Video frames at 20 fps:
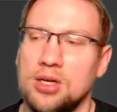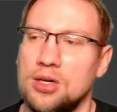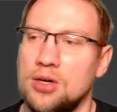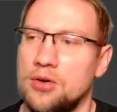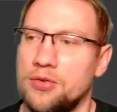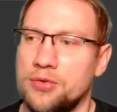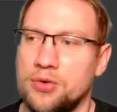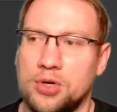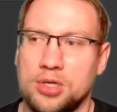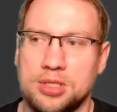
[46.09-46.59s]

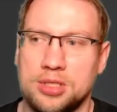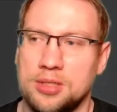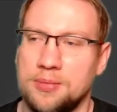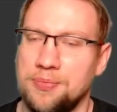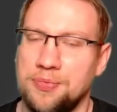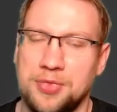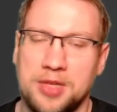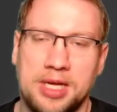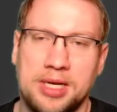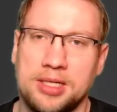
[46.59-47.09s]
Of course,
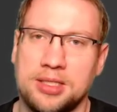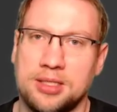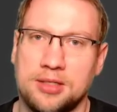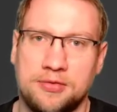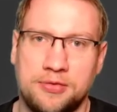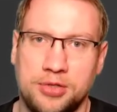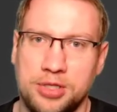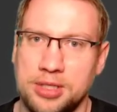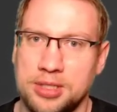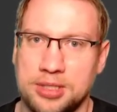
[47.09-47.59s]
that is a
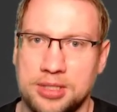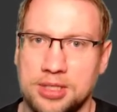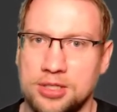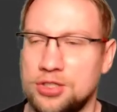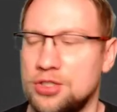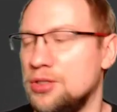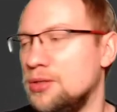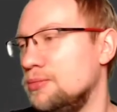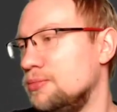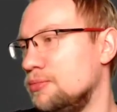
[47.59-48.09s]
free
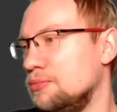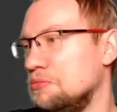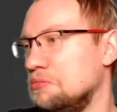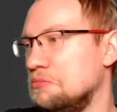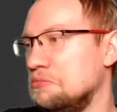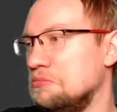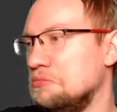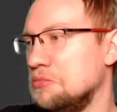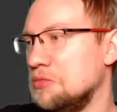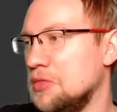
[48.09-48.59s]
decision.
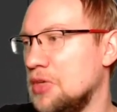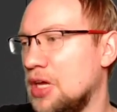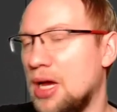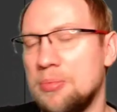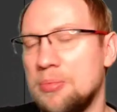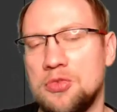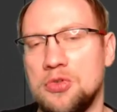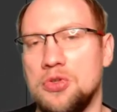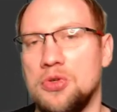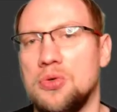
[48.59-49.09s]

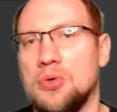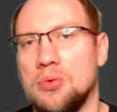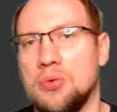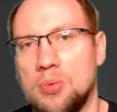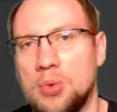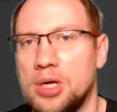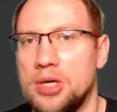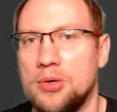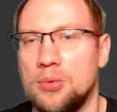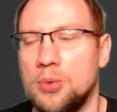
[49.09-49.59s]
Up to you
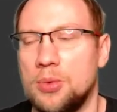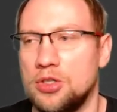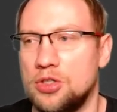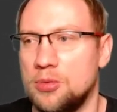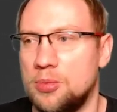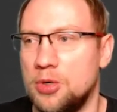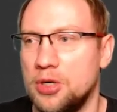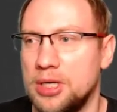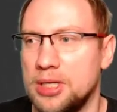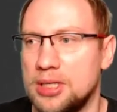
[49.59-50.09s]
where you want to
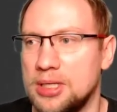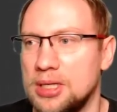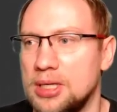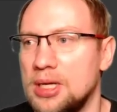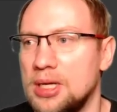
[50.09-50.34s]
put it.